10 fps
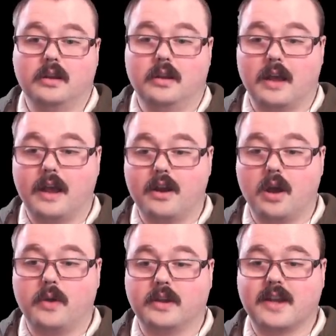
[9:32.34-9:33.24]
I
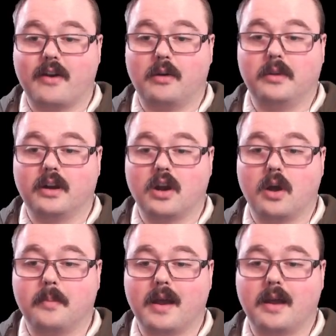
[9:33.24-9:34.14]
know you're terrible in
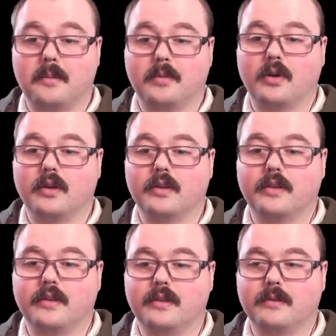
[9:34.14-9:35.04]
combat, but
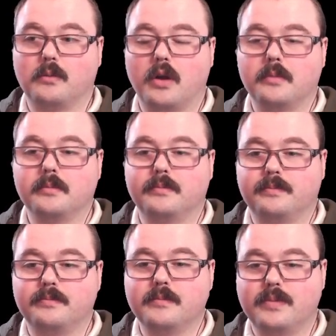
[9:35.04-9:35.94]
one
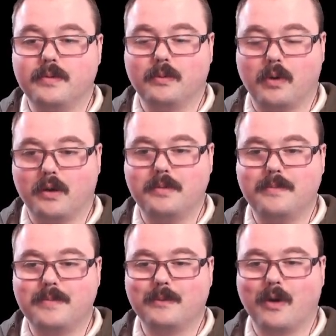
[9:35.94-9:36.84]

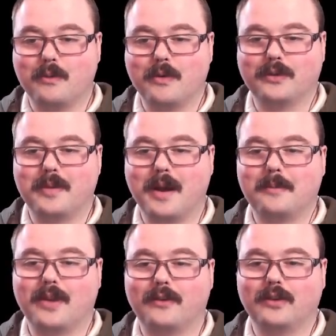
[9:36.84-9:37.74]
wizard by
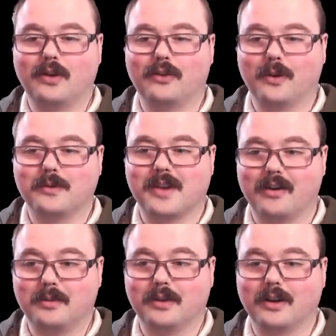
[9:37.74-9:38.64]
himself is also
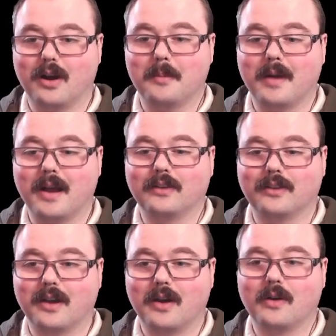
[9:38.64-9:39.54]
terrible in combat,
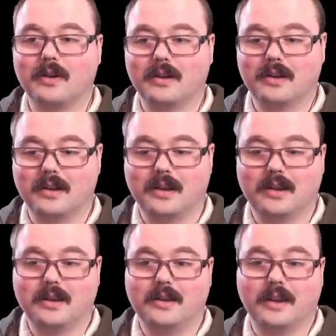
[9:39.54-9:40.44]
so
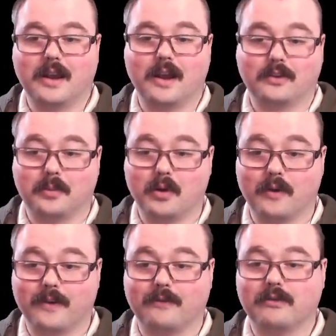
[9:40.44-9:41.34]
you guys are
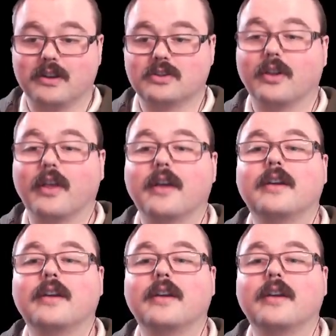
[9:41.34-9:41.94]
perfect for each other.